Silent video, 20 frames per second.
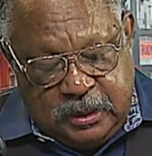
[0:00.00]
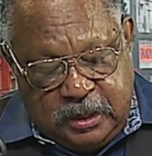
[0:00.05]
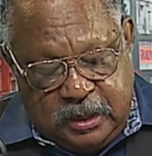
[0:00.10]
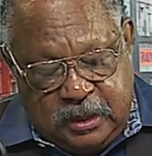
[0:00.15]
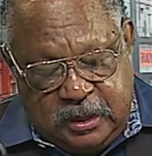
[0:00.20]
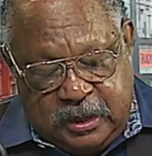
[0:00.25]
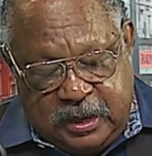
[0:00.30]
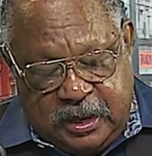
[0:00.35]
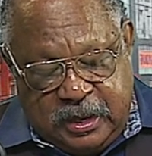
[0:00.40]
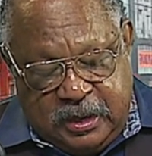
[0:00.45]

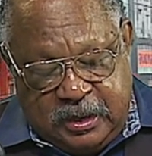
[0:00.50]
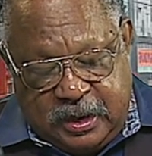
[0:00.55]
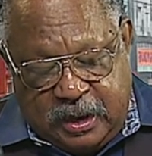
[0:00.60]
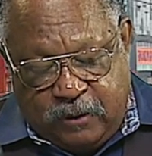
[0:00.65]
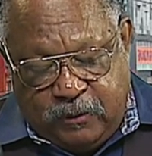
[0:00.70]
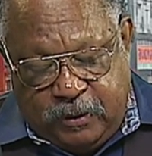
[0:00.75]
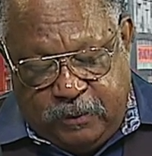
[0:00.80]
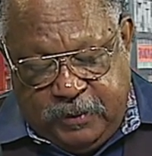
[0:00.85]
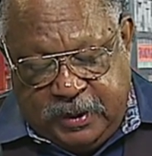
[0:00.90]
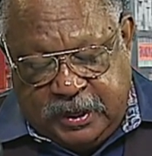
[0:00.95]
And he
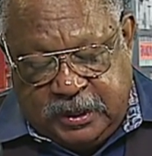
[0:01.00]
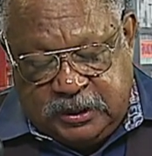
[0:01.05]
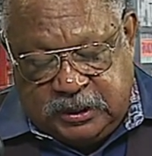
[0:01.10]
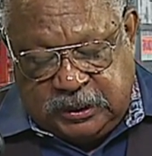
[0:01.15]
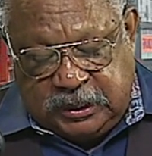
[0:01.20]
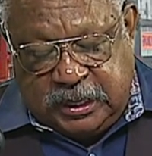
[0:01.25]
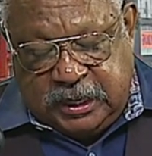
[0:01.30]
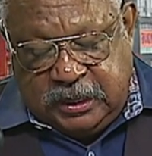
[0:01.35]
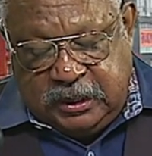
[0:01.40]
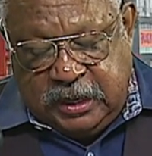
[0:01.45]
now admits,
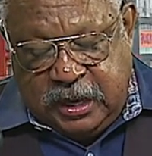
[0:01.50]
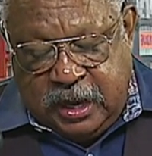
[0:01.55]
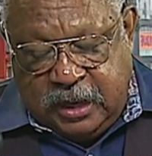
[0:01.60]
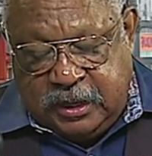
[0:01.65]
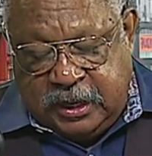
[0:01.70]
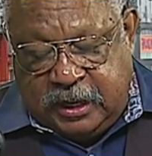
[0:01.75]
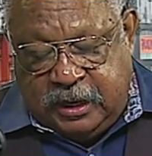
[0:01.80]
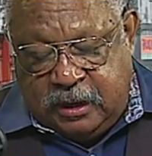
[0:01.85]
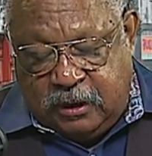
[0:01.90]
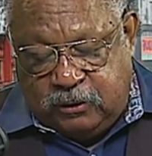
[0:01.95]
saying
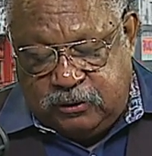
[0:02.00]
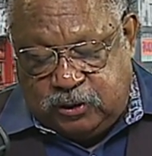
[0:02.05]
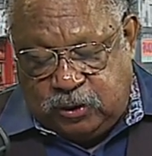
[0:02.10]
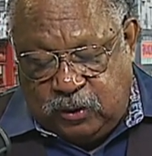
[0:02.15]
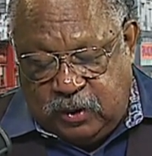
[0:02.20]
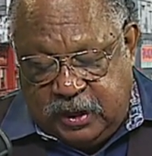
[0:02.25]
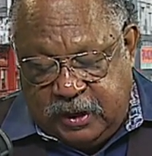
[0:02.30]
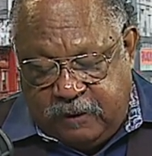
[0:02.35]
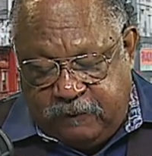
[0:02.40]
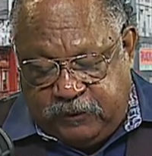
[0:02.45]
that he
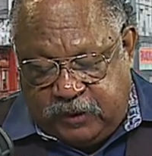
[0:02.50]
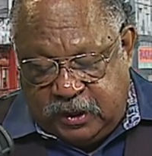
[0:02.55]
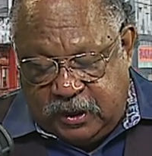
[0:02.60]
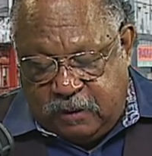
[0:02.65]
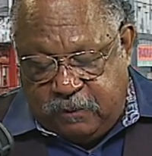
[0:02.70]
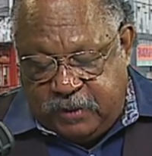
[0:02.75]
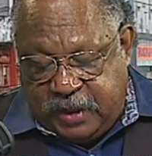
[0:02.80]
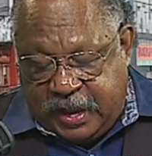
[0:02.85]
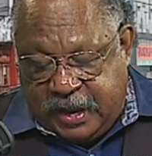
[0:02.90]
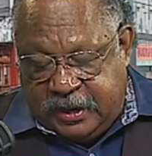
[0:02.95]
also left
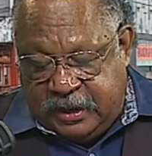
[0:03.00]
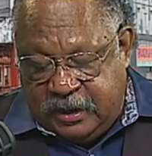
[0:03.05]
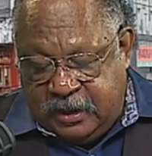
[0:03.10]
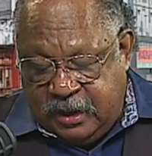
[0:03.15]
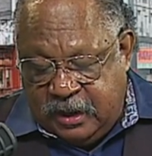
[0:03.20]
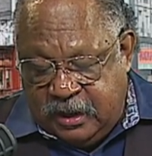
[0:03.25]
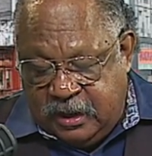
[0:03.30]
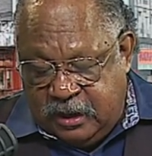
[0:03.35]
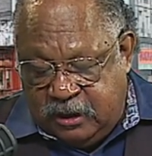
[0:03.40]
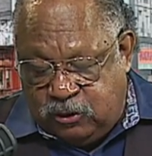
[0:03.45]
him and
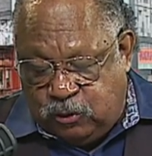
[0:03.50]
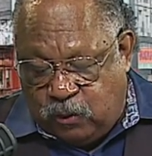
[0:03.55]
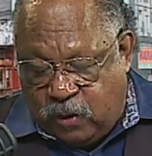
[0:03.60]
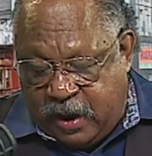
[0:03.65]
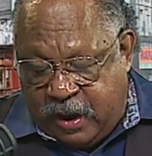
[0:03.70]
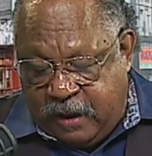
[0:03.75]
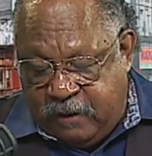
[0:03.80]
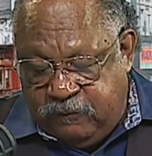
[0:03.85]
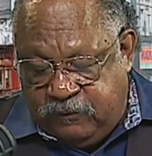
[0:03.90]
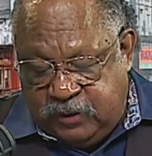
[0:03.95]
his
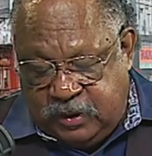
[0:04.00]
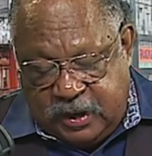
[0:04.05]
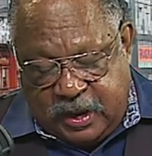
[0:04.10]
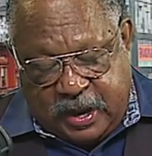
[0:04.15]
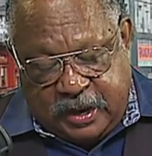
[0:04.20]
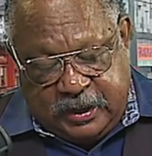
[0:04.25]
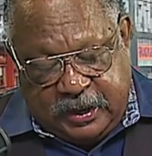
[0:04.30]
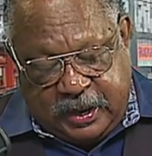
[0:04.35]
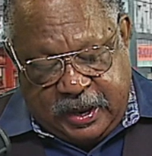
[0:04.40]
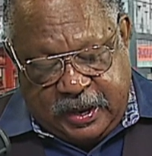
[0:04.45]
wife
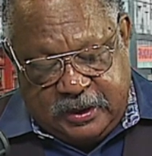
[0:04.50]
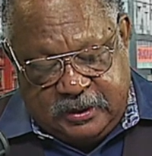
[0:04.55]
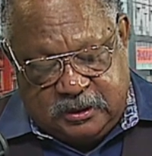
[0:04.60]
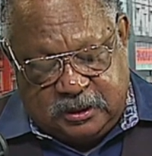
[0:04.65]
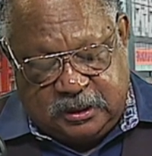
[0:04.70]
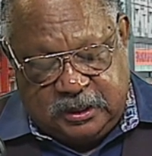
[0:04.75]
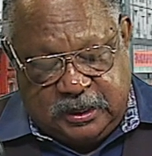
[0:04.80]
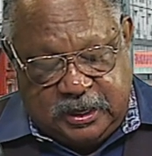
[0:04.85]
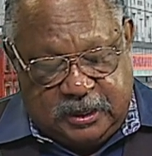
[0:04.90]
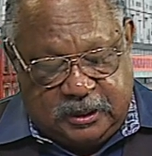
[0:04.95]
not as
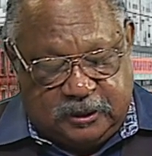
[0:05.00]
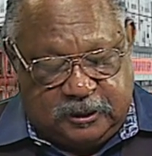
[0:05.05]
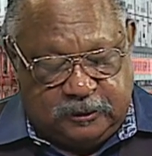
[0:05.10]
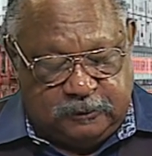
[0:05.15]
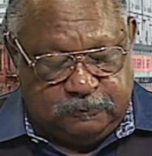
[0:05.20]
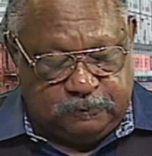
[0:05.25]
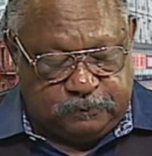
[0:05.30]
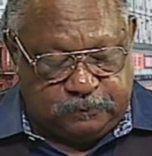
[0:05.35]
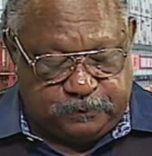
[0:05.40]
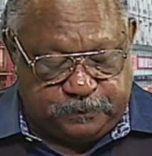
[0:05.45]
connected.